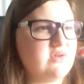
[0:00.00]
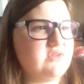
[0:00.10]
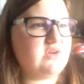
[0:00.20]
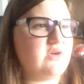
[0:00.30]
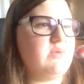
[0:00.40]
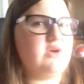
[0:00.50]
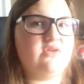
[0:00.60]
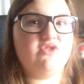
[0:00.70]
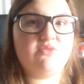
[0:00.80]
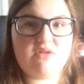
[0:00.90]
I was like, oh my god, I've
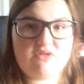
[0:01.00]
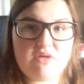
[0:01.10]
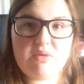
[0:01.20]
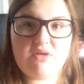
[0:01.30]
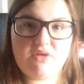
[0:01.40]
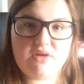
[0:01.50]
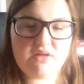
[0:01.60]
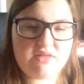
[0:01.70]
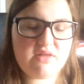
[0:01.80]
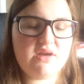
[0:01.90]
just spent £3 on
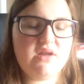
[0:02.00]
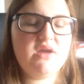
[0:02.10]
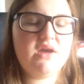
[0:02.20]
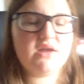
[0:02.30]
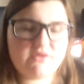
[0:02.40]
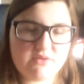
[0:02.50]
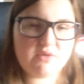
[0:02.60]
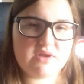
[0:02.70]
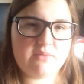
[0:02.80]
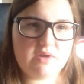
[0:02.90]
nothing. And I was about
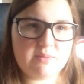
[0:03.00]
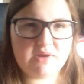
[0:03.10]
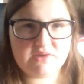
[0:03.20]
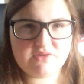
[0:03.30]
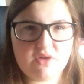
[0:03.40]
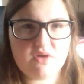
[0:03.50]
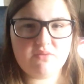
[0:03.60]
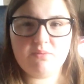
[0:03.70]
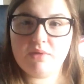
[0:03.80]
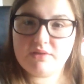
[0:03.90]
to get really pissed off,
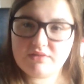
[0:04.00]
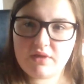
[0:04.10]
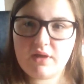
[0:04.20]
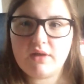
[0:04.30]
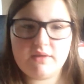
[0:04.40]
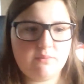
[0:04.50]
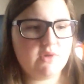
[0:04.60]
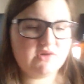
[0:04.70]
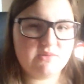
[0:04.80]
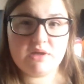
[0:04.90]
but it
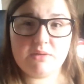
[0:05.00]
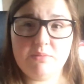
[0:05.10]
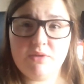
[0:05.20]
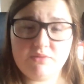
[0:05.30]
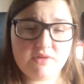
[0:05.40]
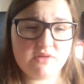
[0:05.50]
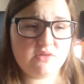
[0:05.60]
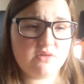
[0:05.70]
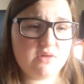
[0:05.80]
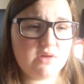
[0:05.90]
worked on my computer,
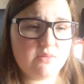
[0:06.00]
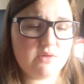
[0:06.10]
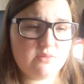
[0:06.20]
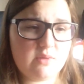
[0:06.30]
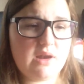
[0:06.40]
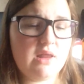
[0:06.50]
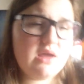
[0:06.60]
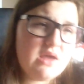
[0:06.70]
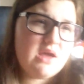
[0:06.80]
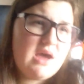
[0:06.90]
so it worked well.
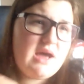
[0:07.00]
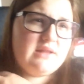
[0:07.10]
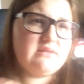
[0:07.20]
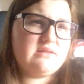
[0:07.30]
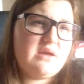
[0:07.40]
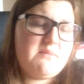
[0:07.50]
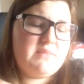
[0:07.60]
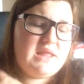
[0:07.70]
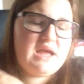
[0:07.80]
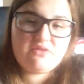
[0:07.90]
And
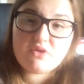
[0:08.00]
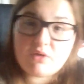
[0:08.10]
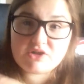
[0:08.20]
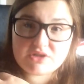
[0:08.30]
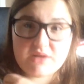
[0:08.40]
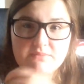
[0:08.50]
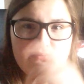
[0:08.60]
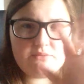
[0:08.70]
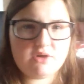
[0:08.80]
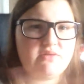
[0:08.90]
after I watched that,
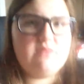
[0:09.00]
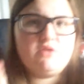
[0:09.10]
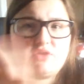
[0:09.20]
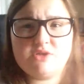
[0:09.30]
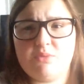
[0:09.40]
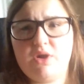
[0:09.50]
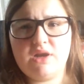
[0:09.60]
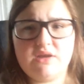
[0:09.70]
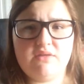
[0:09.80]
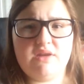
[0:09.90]
bit of it, I'm not going to spoil
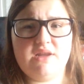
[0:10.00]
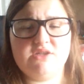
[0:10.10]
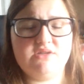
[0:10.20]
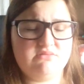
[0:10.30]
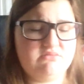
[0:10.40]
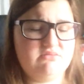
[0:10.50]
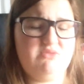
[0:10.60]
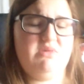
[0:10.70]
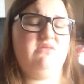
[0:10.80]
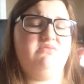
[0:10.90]
it unless you
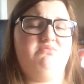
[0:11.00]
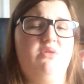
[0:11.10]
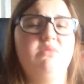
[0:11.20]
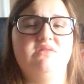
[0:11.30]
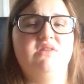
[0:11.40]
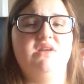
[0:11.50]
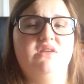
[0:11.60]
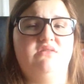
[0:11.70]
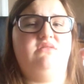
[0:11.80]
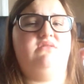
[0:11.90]
might have probably seen
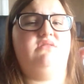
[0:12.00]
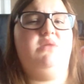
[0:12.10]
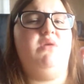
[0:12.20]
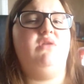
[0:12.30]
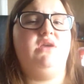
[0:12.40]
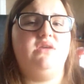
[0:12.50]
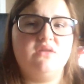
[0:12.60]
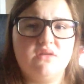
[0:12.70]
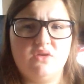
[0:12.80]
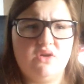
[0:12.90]
it, came out, like,
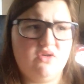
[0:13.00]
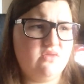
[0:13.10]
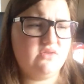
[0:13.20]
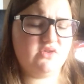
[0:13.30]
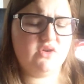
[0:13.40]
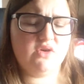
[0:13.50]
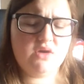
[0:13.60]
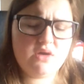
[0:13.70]
earlier on this year.